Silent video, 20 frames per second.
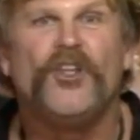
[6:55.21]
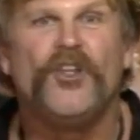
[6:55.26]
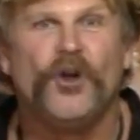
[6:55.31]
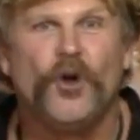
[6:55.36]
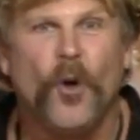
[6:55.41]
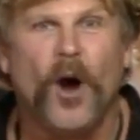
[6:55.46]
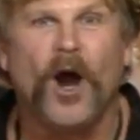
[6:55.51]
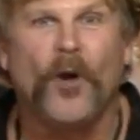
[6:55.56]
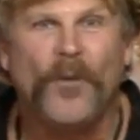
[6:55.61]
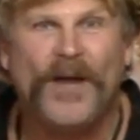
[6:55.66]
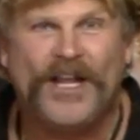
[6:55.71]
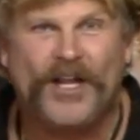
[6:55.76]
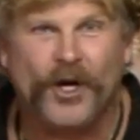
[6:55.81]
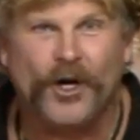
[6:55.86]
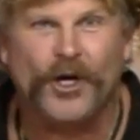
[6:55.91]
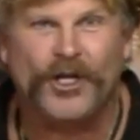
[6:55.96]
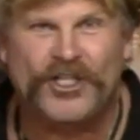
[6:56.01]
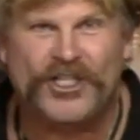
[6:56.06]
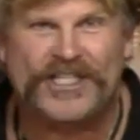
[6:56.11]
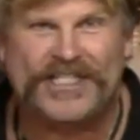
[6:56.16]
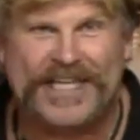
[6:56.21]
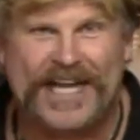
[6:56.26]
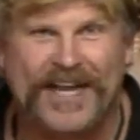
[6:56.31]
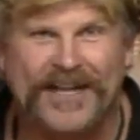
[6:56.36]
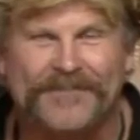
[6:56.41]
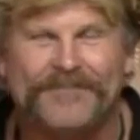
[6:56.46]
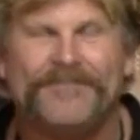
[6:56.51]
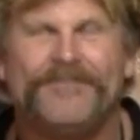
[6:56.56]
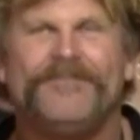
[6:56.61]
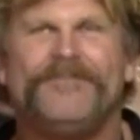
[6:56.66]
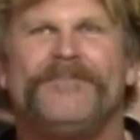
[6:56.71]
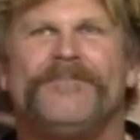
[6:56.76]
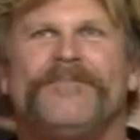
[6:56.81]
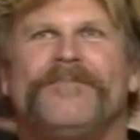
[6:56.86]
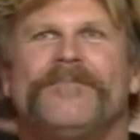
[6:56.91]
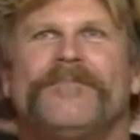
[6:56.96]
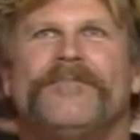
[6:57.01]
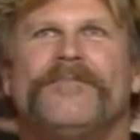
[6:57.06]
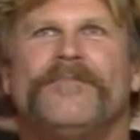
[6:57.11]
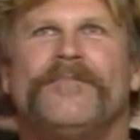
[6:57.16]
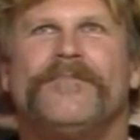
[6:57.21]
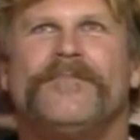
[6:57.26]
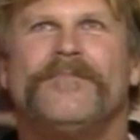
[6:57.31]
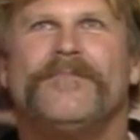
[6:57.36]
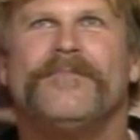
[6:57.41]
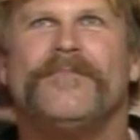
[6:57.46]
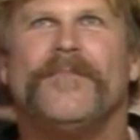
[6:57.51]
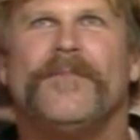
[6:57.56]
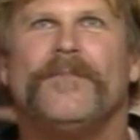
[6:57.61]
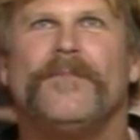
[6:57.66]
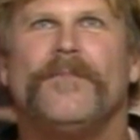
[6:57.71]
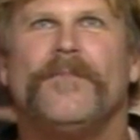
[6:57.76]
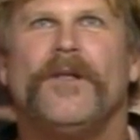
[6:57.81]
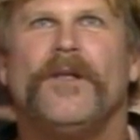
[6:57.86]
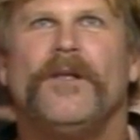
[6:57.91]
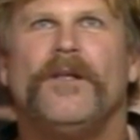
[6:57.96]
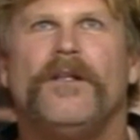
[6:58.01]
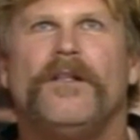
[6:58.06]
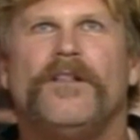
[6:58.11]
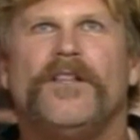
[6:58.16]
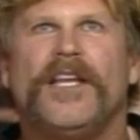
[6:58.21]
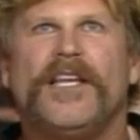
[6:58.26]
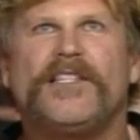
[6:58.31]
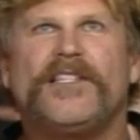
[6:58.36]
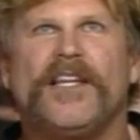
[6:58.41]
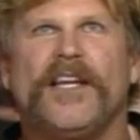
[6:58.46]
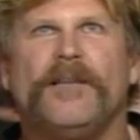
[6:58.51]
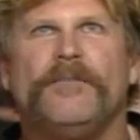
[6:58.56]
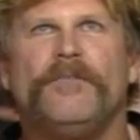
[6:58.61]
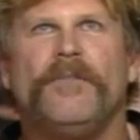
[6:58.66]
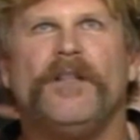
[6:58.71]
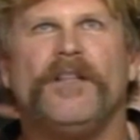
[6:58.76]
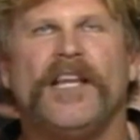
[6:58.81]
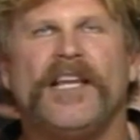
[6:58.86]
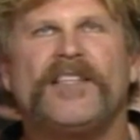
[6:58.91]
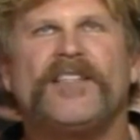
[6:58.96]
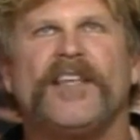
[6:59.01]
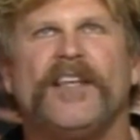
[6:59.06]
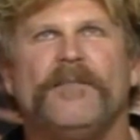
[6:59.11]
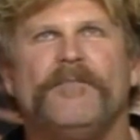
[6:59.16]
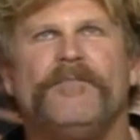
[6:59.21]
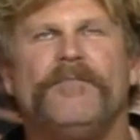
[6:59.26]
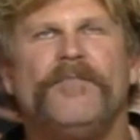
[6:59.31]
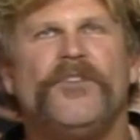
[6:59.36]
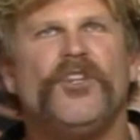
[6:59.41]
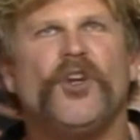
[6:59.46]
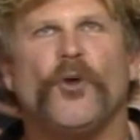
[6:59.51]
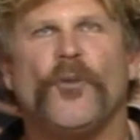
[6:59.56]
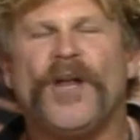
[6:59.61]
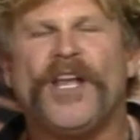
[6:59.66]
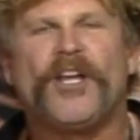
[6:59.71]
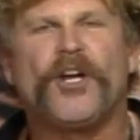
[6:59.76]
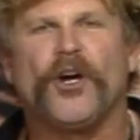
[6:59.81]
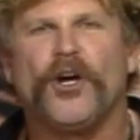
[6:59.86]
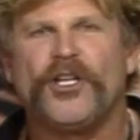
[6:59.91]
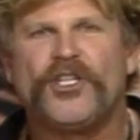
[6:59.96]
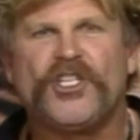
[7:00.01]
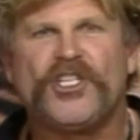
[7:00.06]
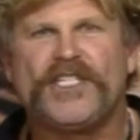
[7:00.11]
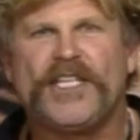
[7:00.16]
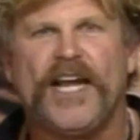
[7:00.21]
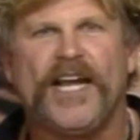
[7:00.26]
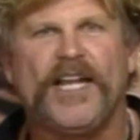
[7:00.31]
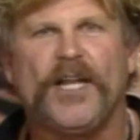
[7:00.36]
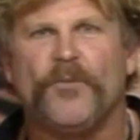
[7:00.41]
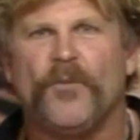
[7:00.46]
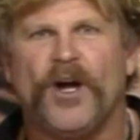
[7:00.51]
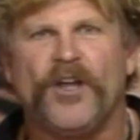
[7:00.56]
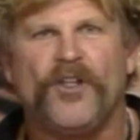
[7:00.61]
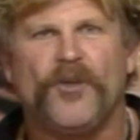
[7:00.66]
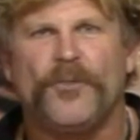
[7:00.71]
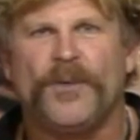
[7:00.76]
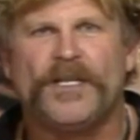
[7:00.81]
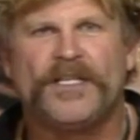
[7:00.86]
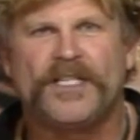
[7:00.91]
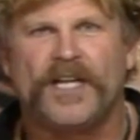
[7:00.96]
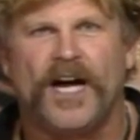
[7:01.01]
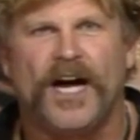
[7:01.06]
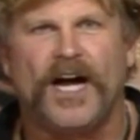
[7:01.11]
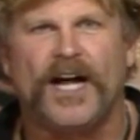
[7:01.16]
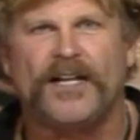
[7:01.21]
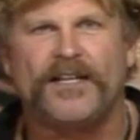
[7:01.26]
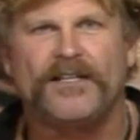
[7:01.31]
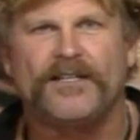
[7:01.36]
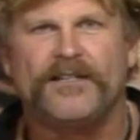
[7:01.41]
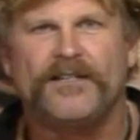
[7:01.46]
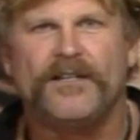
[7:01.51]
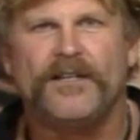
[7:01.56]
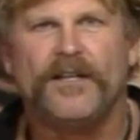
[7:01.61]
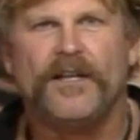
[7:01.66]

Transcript: you this. You are regurgitating. The other TV shows where they bash listen, other religions. Listen, you're regurgitating what you've been There's no